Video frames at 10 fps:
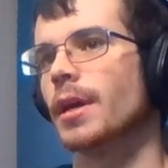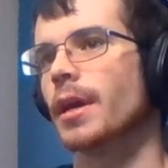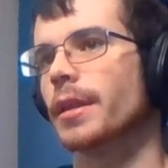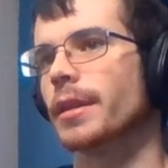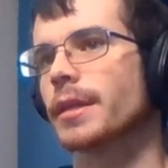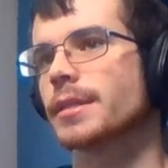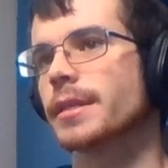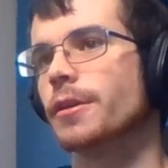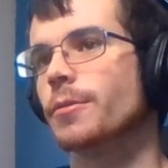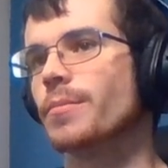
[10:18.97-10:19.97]
And that's
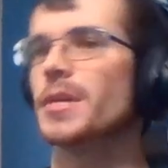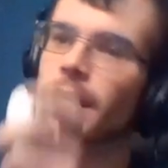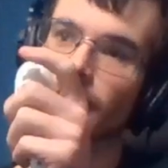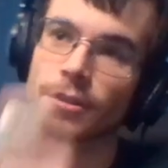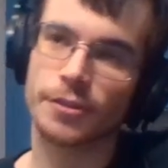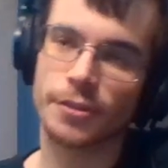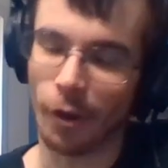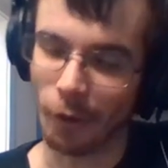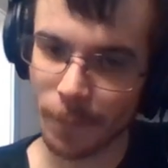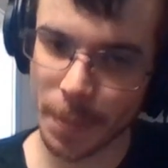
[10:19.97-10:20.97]
intermediate.
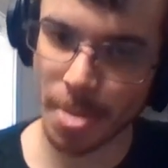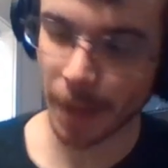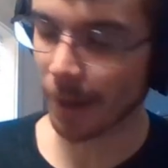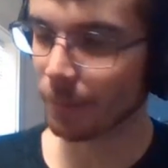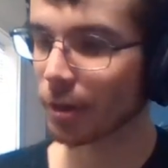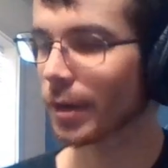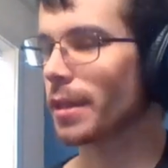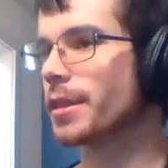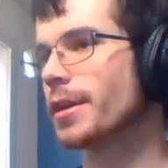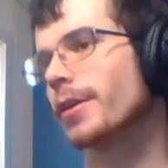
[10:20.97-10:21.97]
So, I'm going to
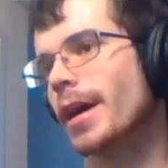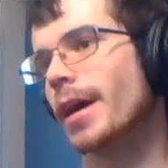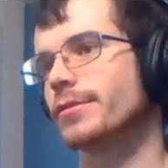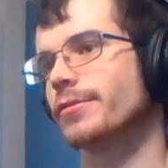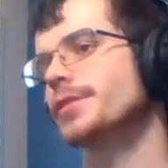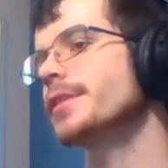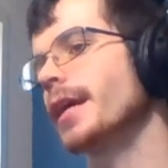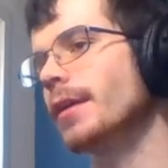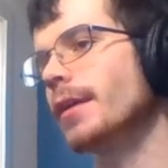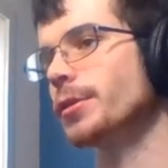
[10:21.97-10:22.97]
theorize for a
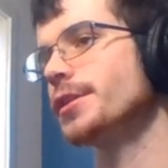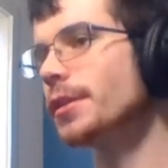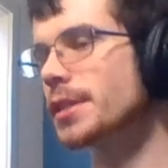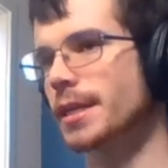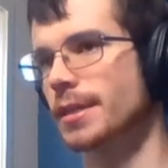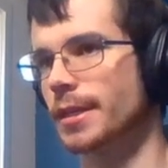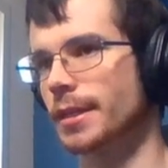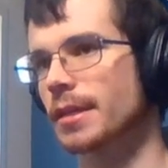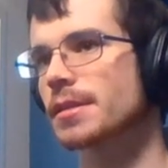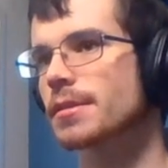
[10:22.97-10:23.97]
second. We're still testing
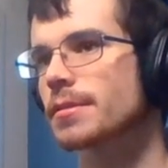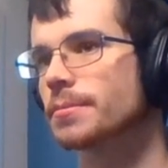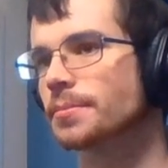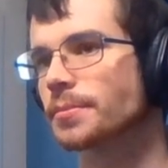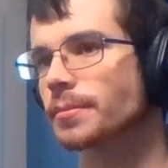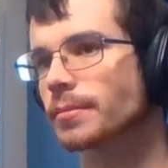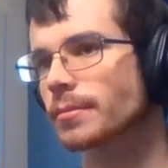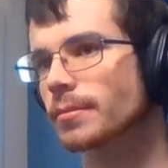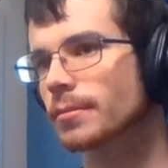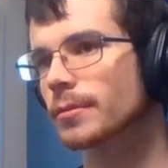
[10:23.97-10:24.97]
this.
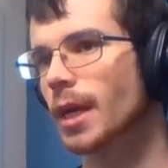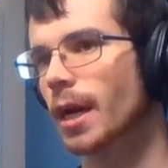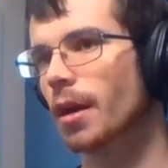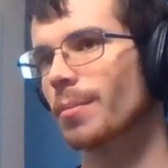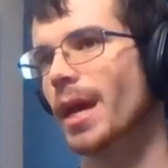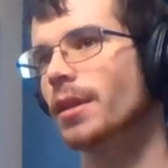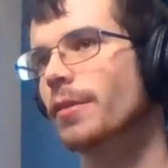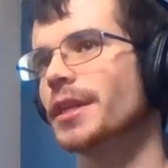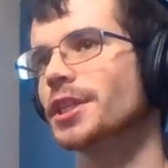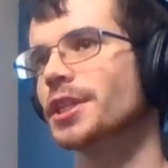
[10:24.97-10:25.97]

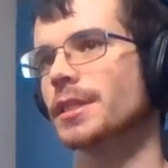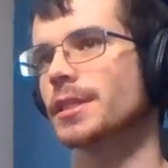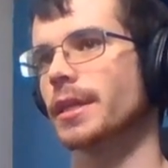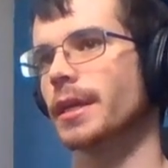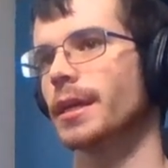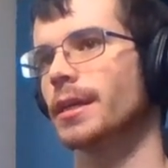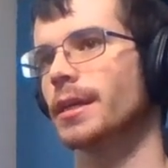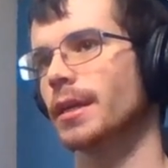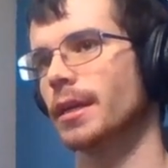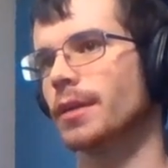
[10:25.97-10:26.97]
Elevation is a thing
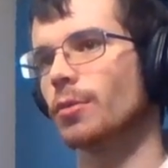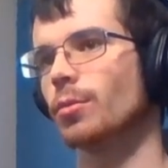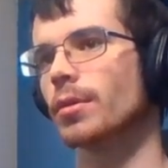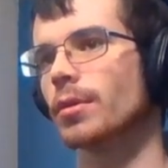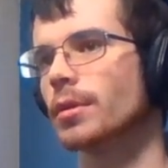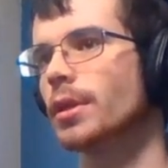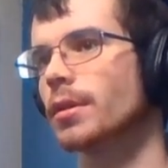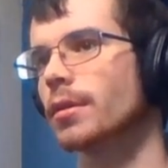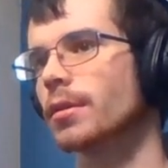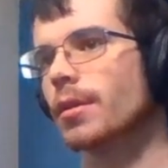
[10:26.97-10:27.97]
in the world.
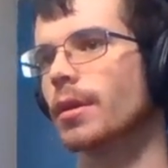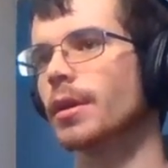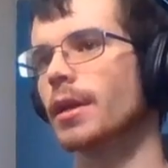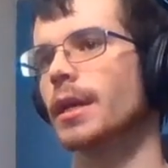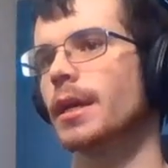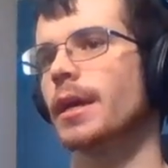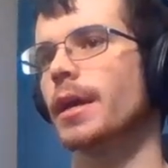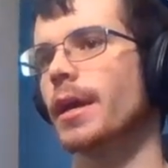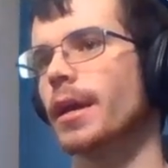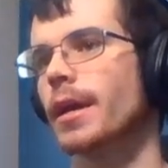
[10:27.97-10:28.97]

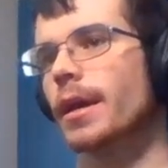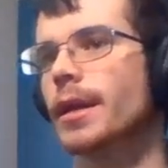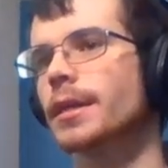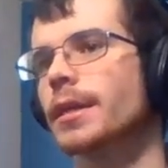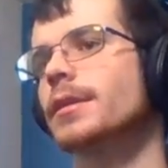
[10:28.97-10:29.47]
And